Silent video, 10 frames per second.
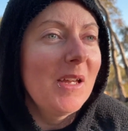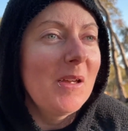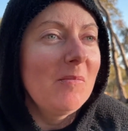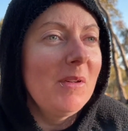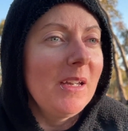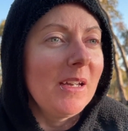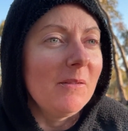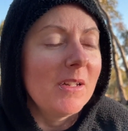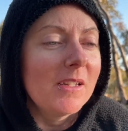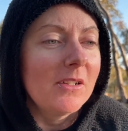But yeah,
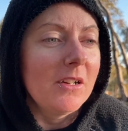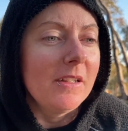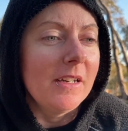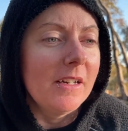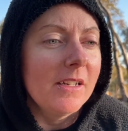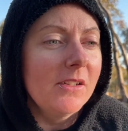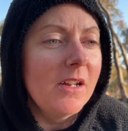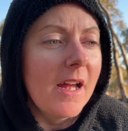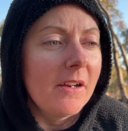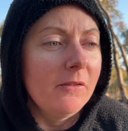once I got there, I sort of
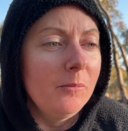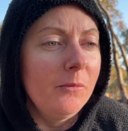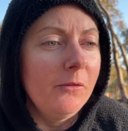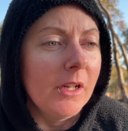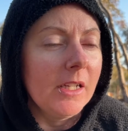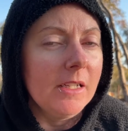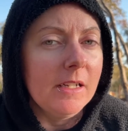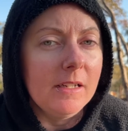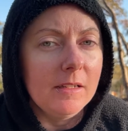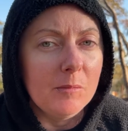had a fairly
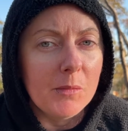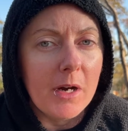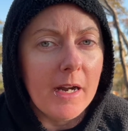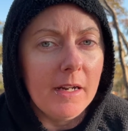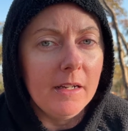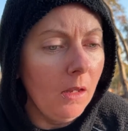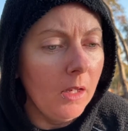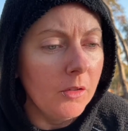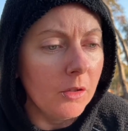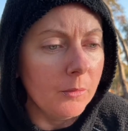decent break,
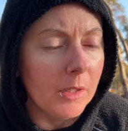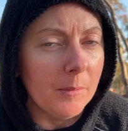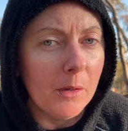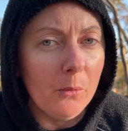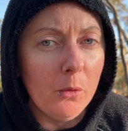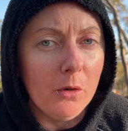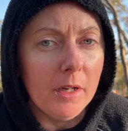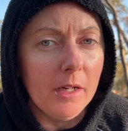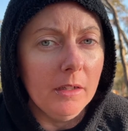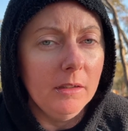topped up my
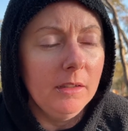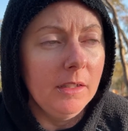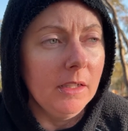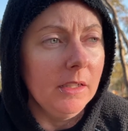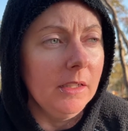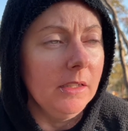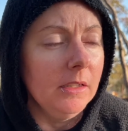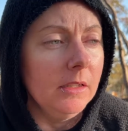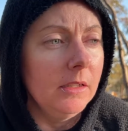water and